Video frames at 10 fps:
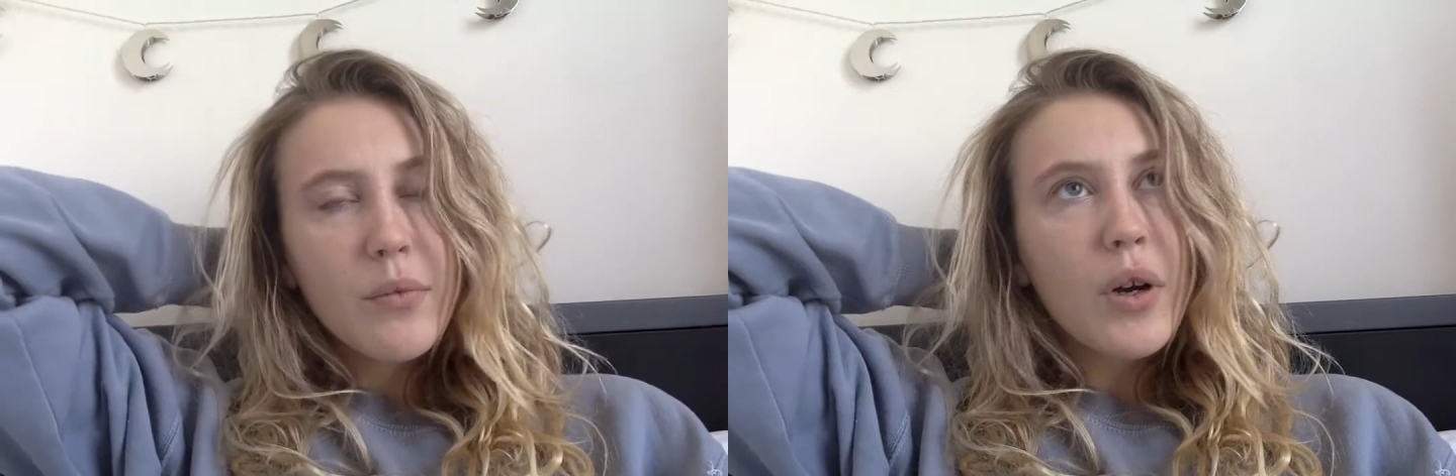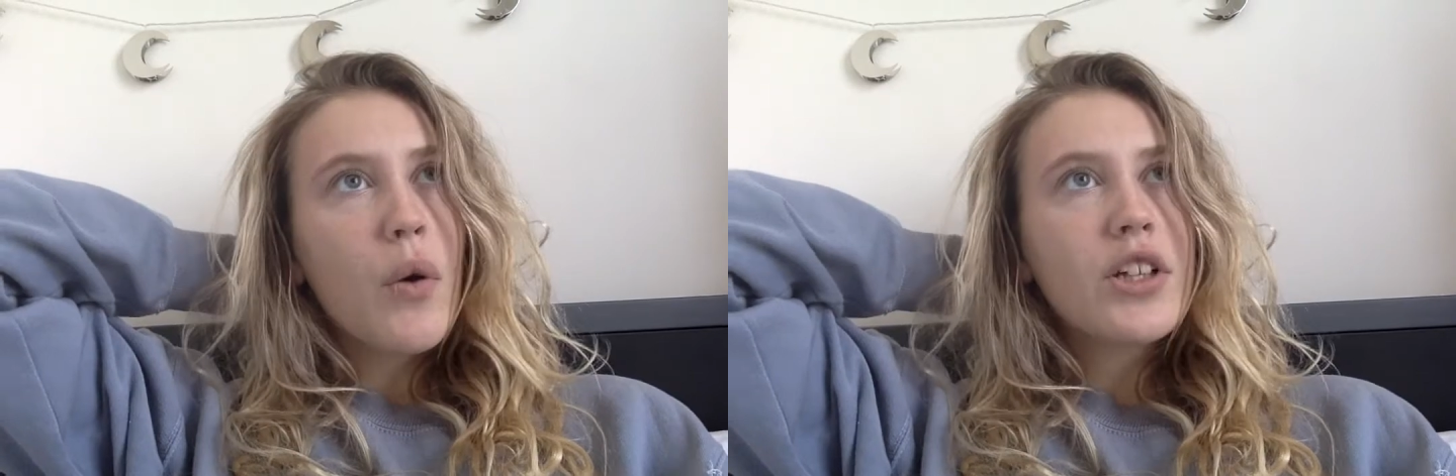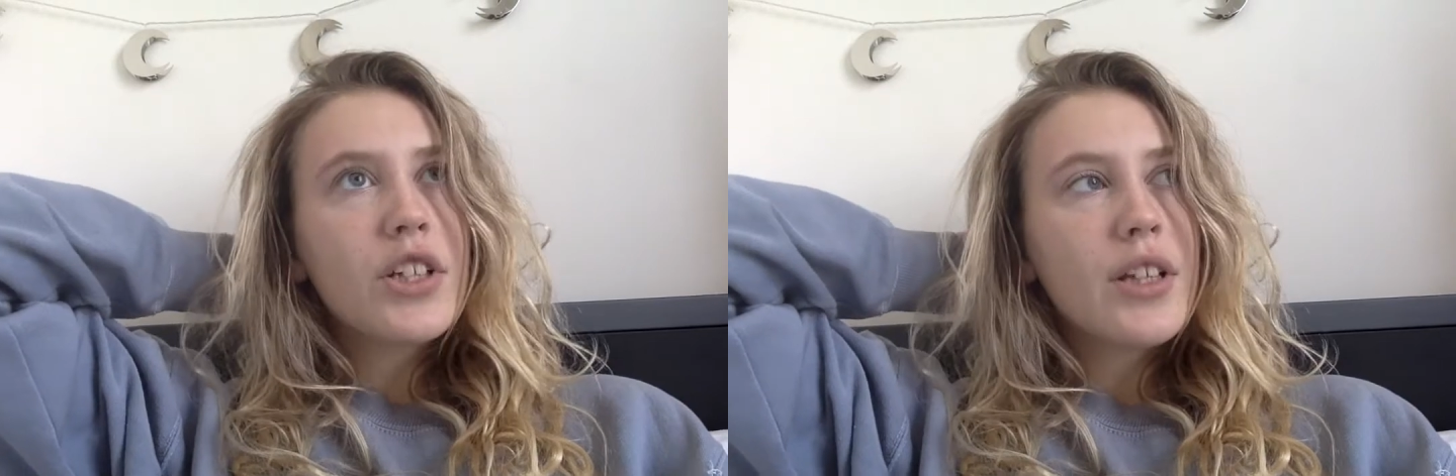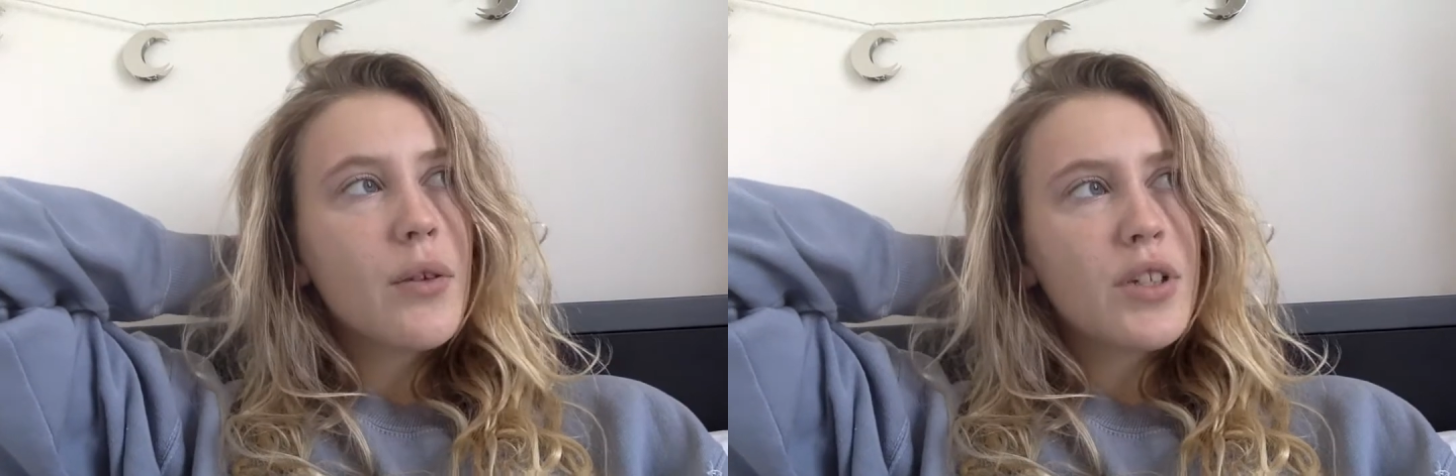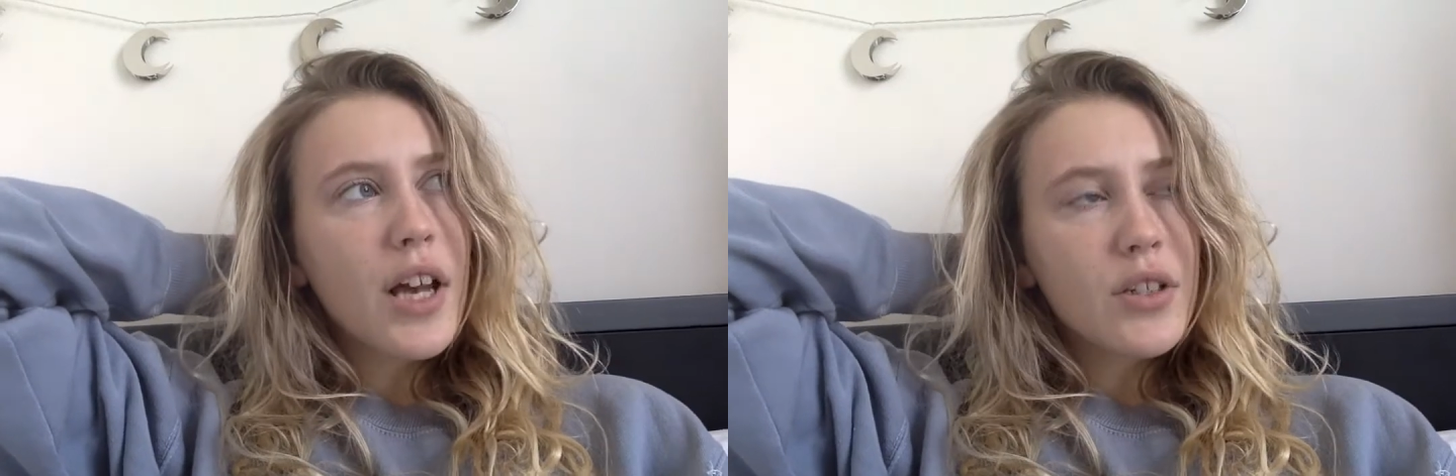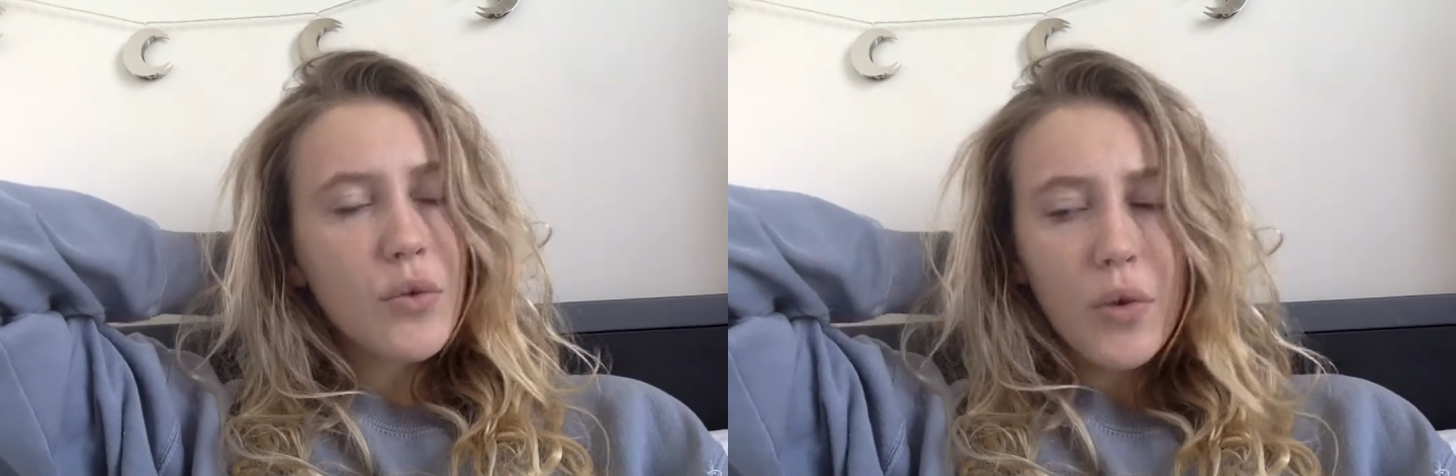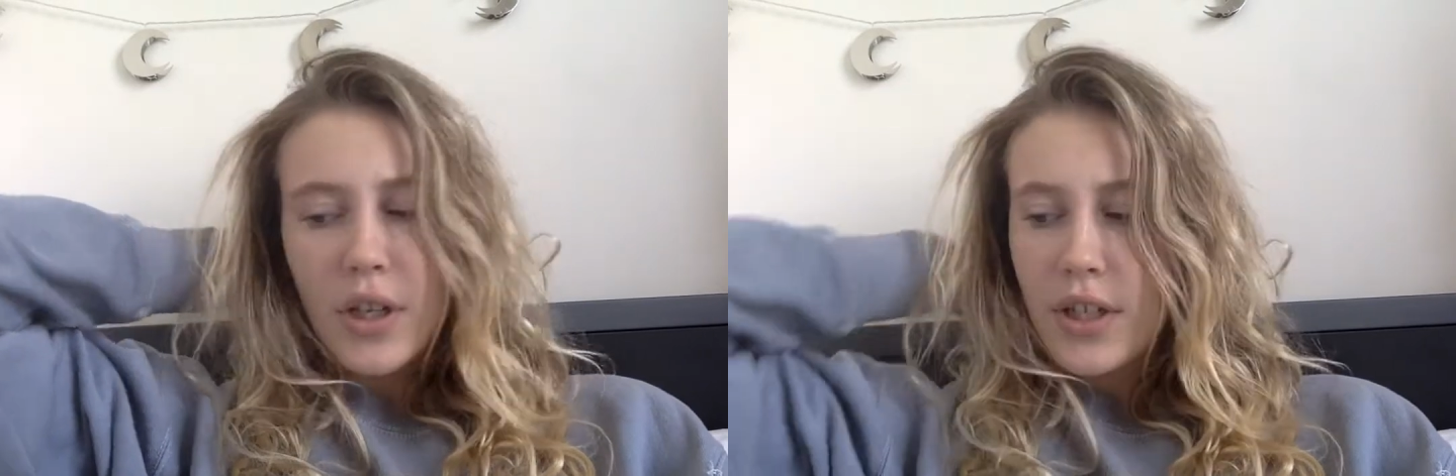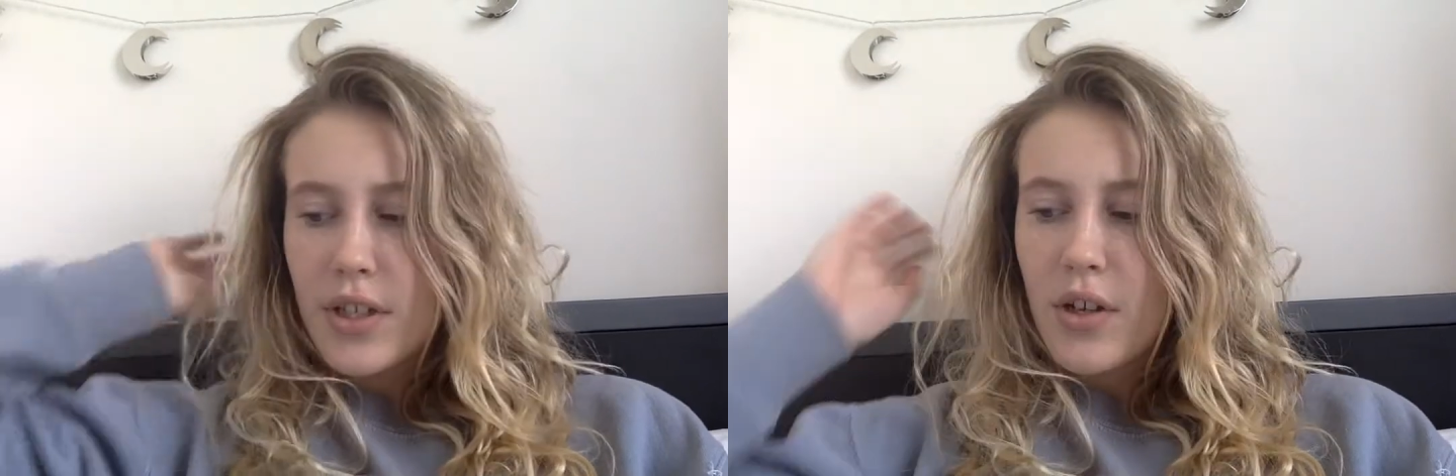a question that was asked
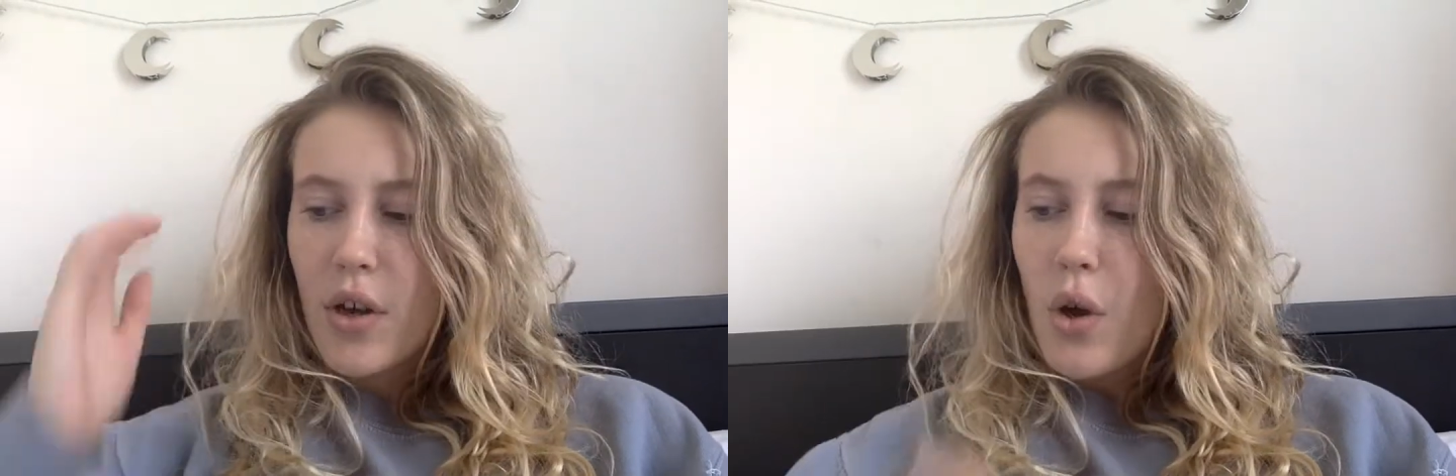was,